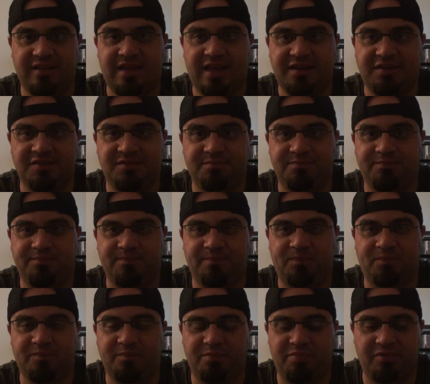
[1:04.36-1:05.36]
that's
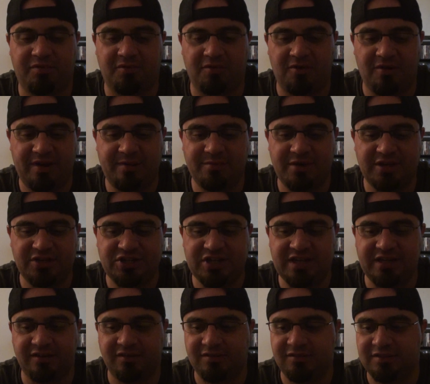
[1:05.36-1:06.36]
pretty much
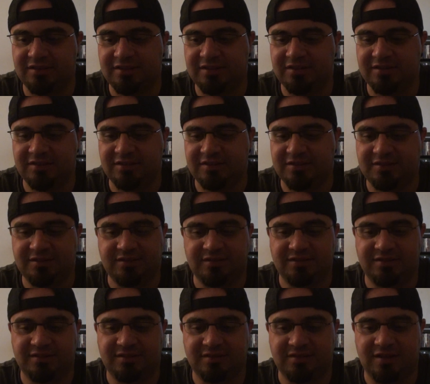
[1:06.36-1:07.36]
it
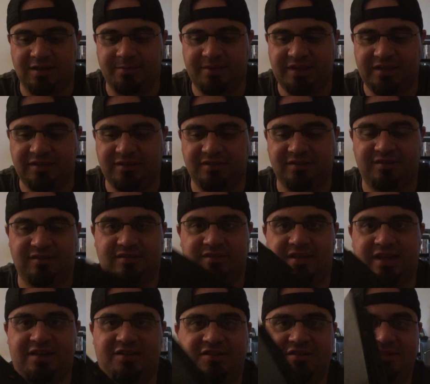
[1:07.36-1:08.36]
I mean
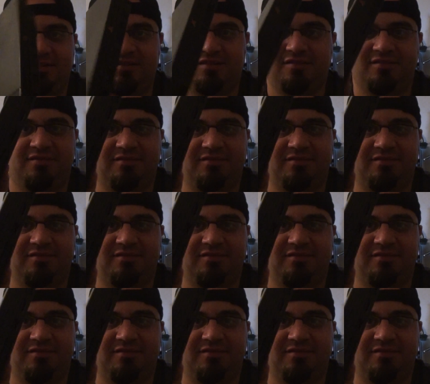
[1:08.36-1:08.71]
that's